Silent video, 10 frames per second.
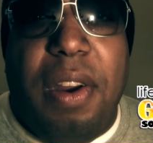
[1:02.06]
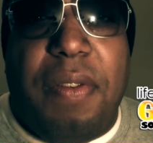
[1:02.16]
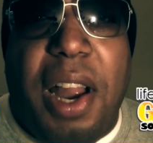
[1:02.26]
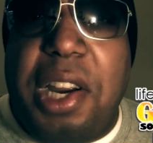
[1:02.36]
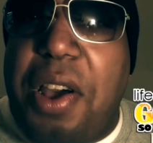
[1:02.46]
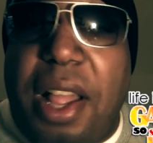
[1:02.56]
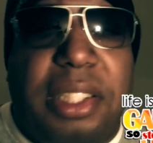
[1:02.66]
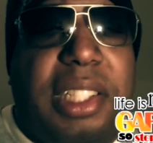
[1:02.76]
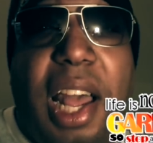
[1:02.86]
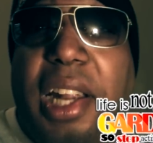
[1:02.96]
If I go
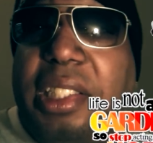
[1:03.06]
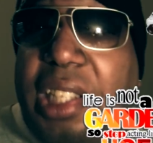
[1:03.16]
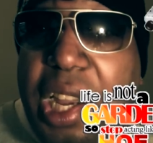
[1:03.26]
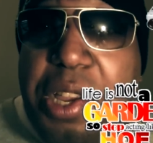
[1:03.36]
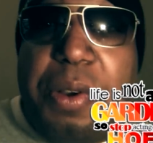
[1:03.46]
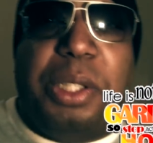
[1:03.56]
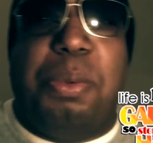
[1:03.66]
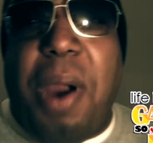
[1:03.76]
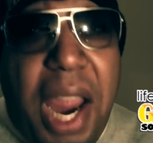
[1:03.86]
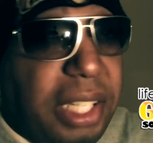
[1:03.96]
outside and tell you it's
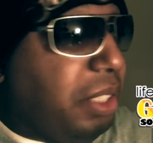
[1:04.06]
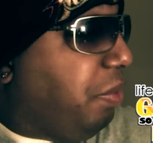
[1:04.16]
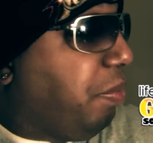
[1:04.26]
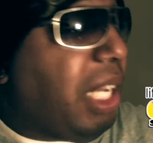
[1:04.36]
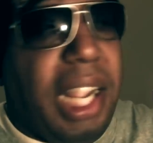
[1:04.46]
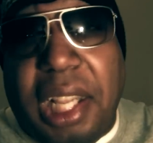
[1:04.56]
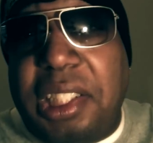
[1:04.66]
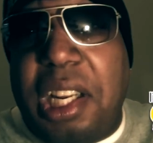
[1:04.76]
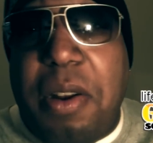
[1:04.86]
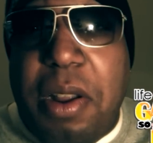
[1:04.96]
raining, like I
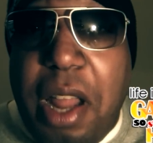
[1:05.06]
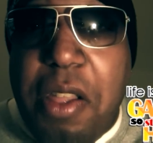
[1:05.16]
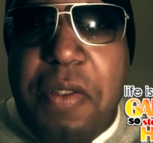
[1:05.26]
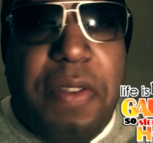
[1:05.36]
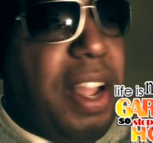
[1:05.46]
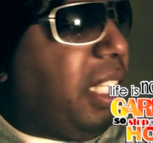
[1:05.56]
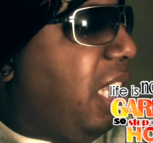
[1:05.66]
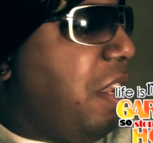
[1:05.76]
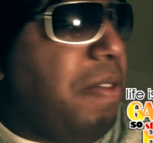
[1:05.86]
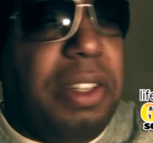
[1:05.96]
said in another video, if I
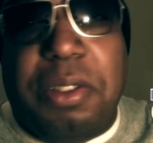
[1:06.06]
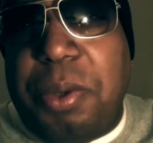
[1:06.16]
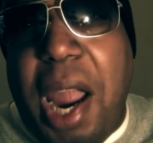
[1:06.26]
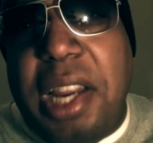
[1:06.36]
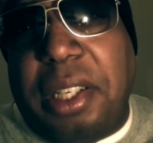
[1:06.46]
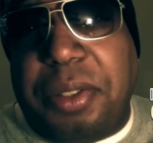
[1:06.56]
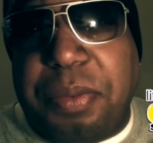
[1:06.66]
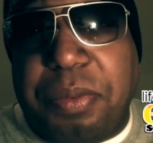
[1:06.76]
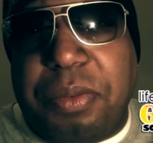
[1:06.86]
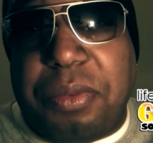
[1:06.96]
tell you it's raining,
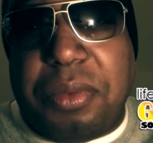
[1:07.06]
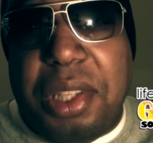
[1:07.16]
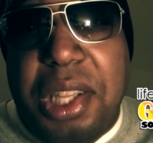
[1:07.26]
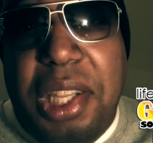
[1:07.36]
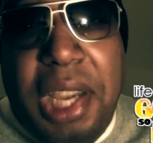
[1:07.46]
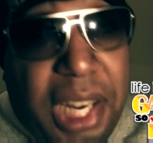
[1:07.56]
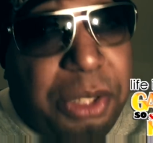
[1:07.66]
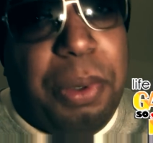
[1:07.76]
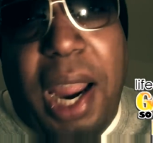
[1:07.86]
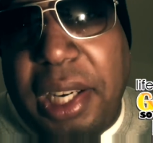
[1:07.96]
and
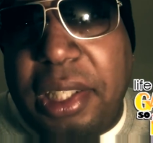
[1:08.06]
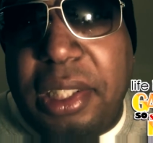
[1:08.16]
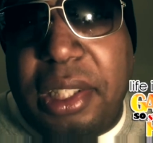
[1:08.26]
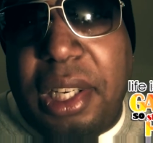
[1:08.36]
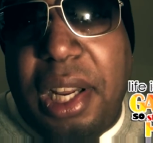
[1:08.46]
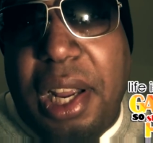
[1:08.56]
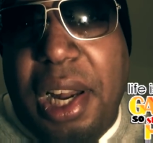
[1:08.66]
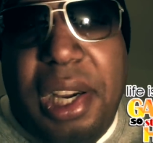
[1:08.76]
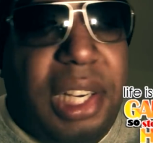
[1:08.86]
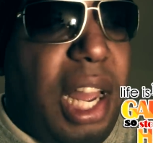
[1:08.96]
it's raining,
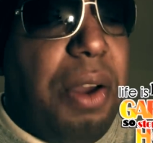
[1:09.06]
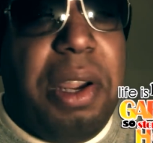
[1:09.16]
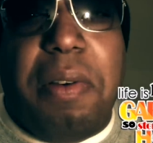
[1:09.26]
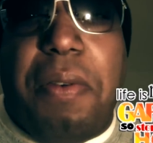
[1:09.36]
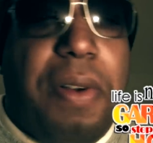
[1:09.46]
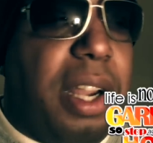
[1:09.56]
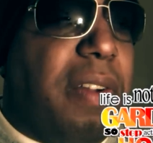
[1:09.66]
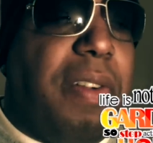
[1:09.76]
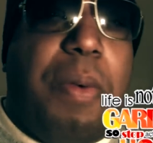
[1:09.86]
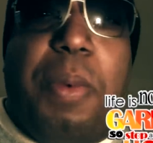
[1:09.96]
I don't give a
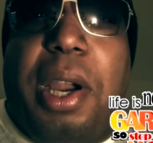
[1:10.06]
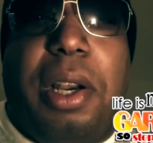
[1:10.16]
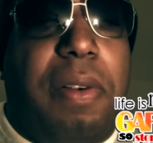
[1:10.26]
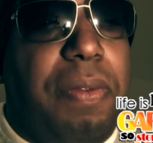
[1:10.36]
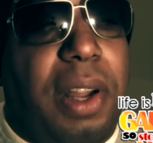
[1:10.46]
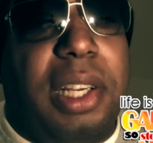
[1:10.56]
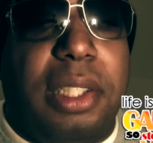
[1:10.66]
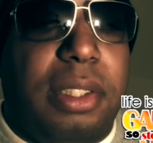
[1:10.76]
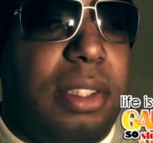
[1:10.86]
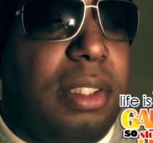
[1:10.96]
fuck if I'm wearing a
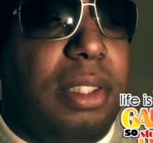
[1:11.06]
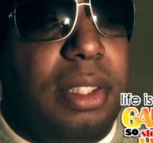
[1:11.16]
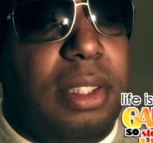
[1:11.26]
fucking